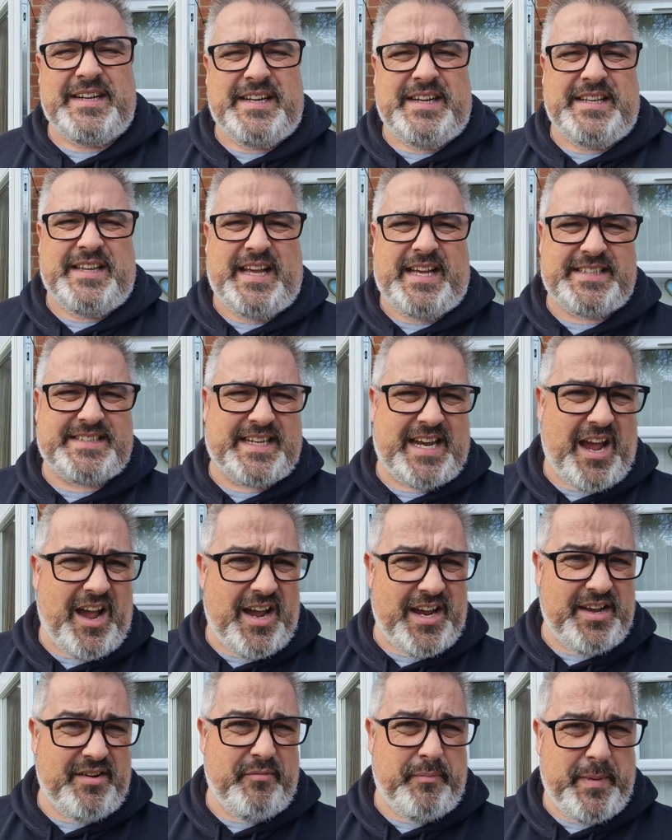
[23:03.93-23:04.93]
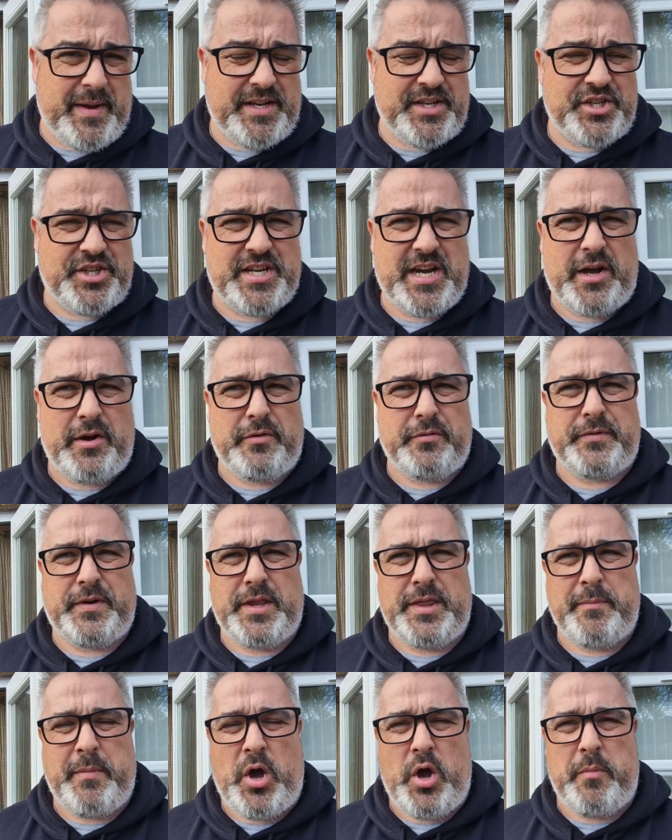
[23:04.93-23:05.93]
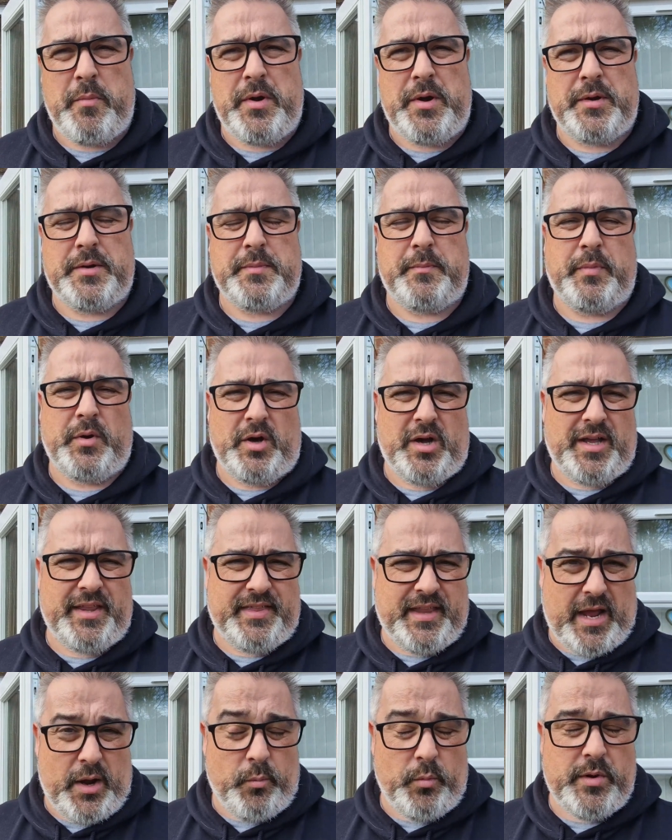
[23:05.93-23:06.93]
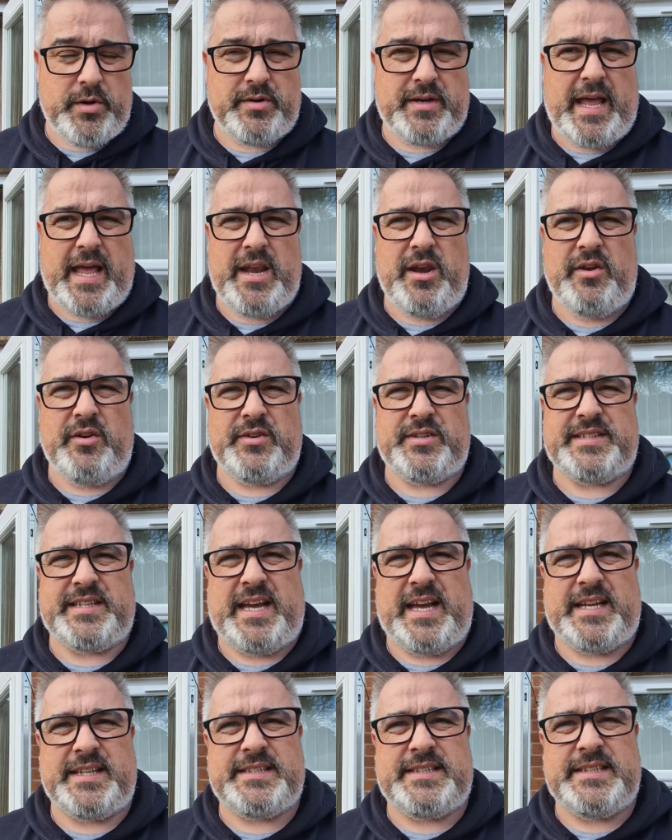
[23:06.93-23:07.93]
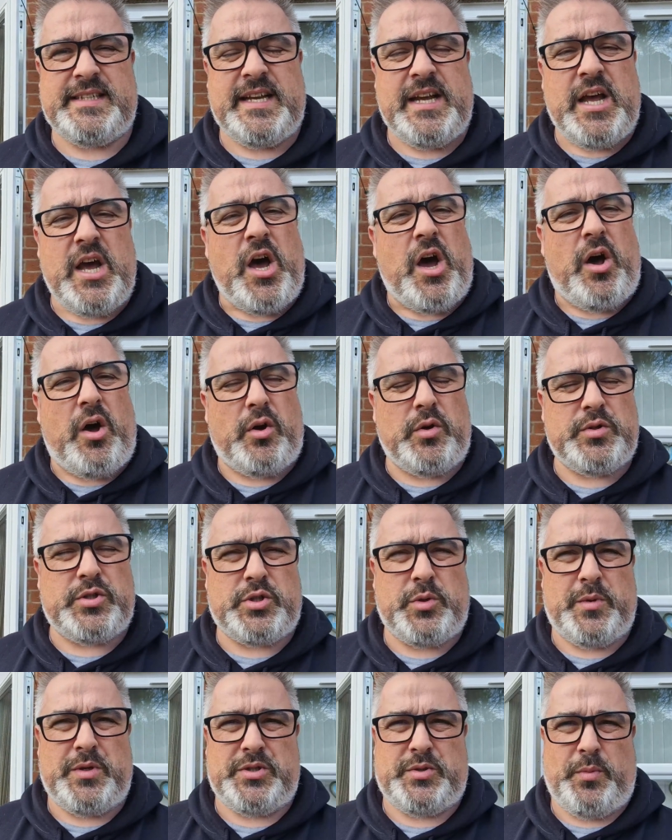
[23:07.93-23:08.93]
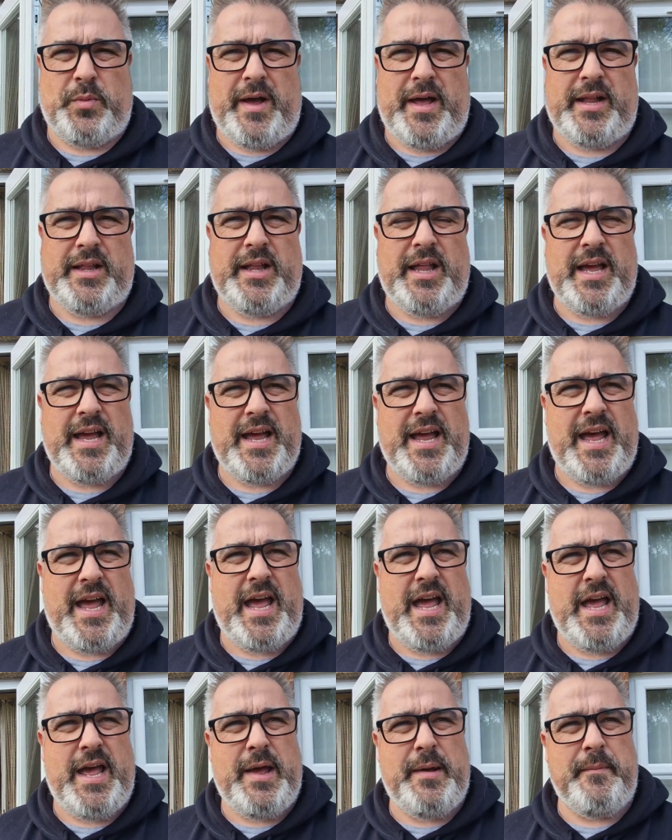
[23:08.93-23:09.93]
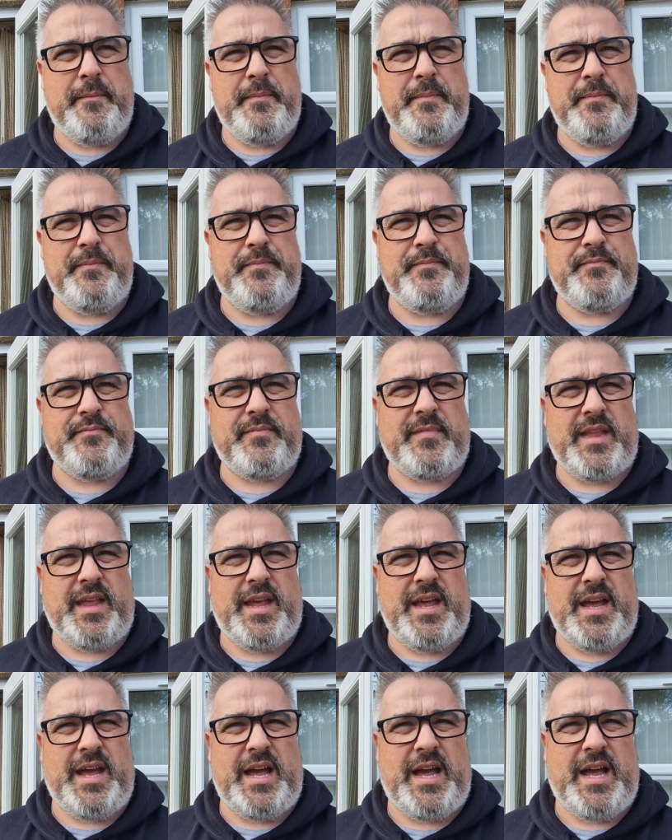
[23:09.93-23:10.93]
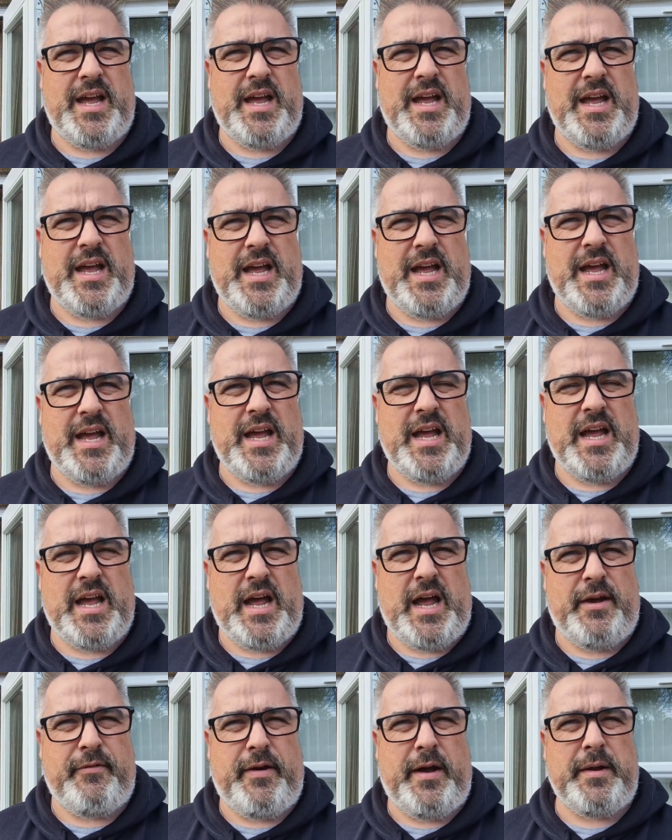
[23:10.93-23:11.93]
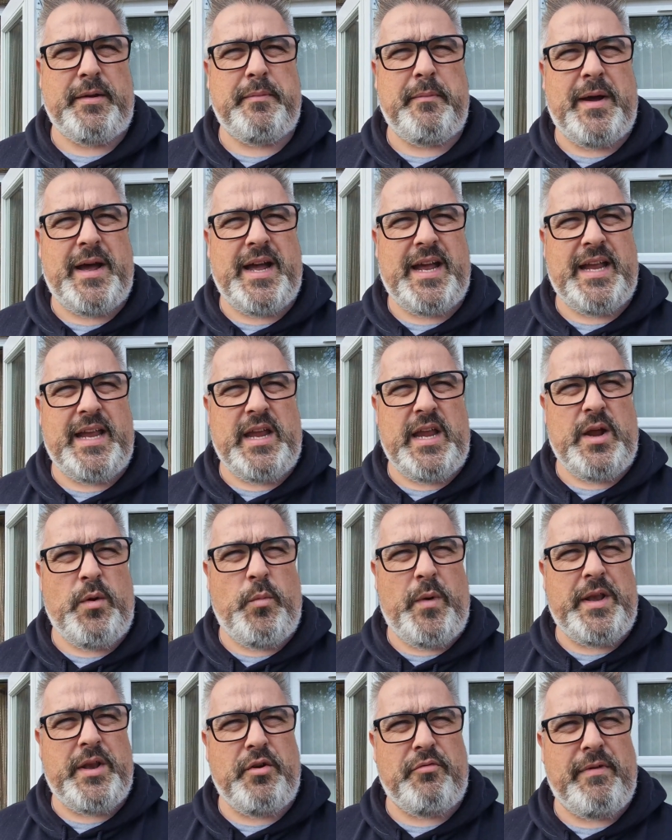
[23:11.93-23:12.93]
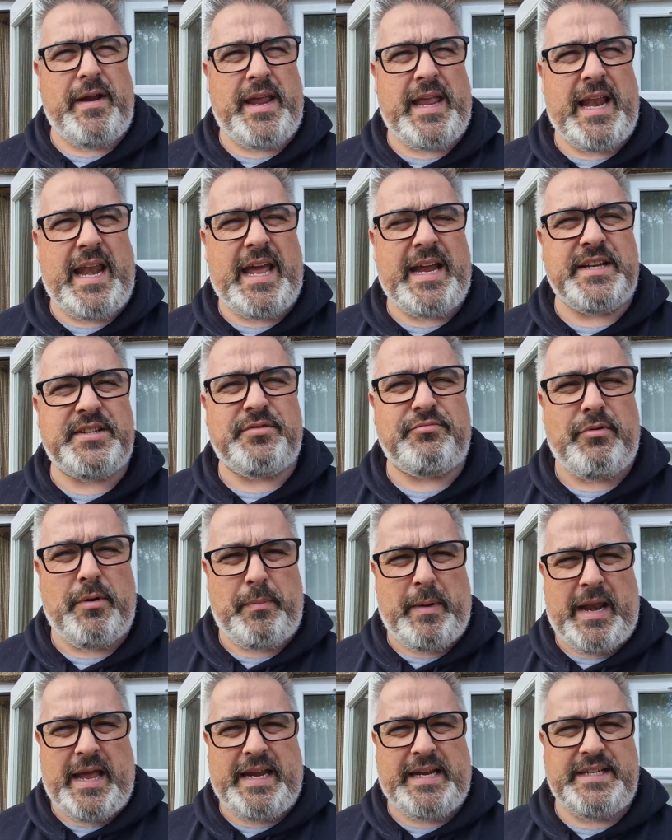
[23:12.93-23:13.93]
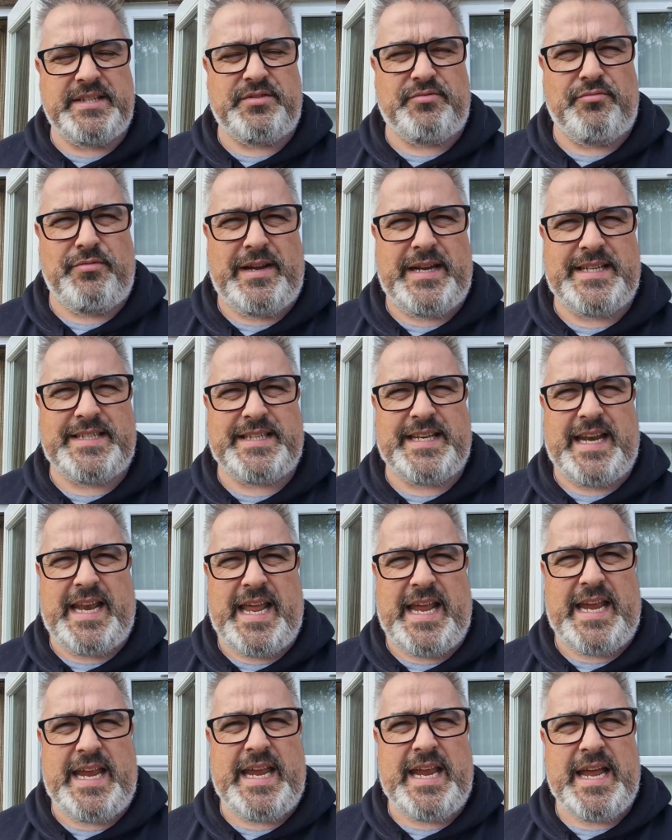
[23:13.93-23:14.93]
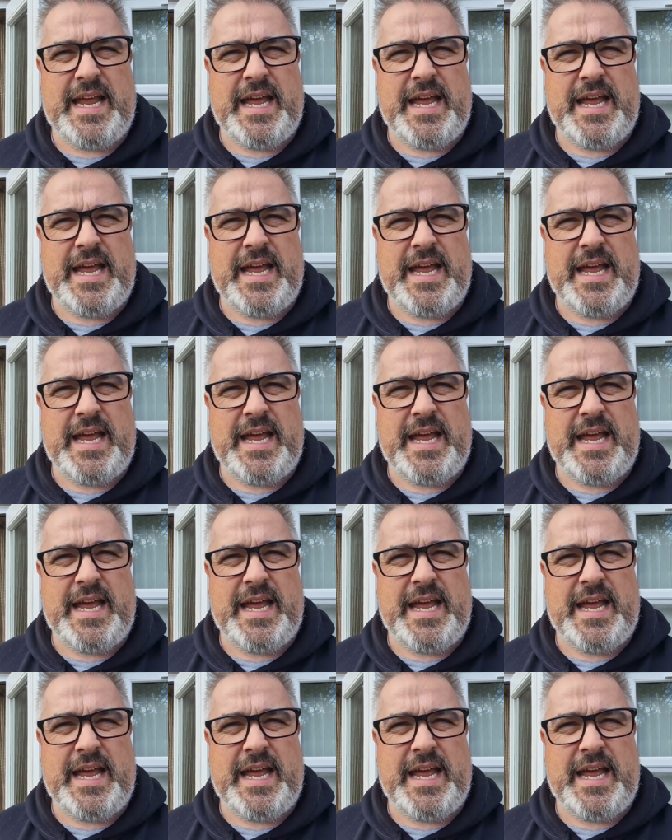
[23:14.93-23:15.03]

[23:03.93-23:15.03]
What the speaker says: that's kind of been shelved at the moment, but that will get looked at. Also as well, I've had my window regulator replaced recently.